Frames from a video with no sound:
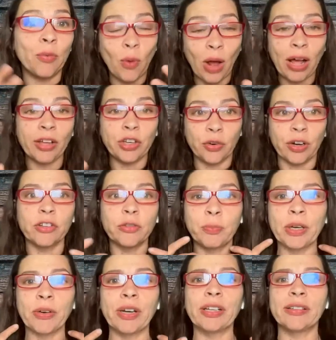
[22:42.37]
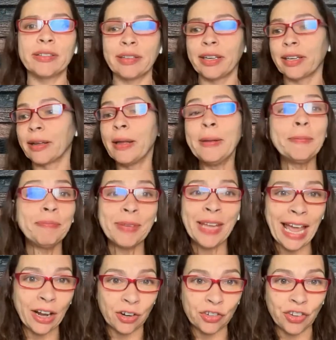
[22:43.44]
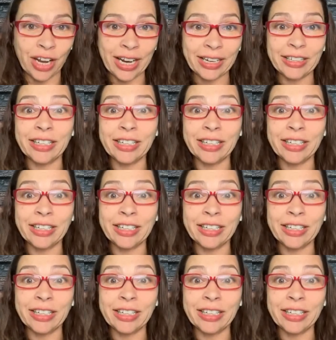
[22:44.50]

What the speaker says: While you're experiencing energetic